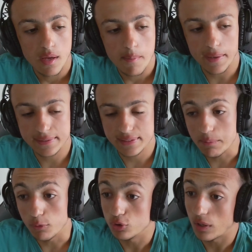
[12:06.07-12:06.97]
passed
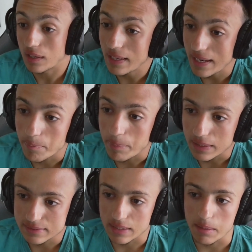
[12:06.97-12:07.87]
him. Also Leclerc
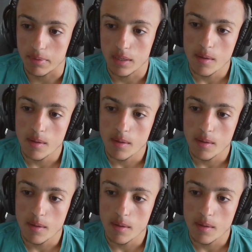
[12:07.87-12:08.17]
passed him.